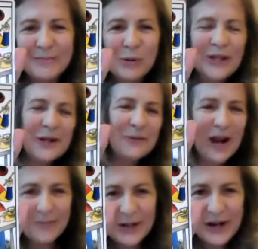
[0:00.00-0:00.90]
pulling a
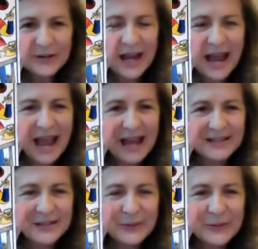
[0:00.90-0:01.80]
rabbit out of a
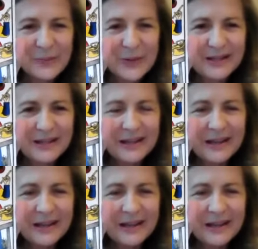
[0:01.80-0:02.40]
hat, so to speak.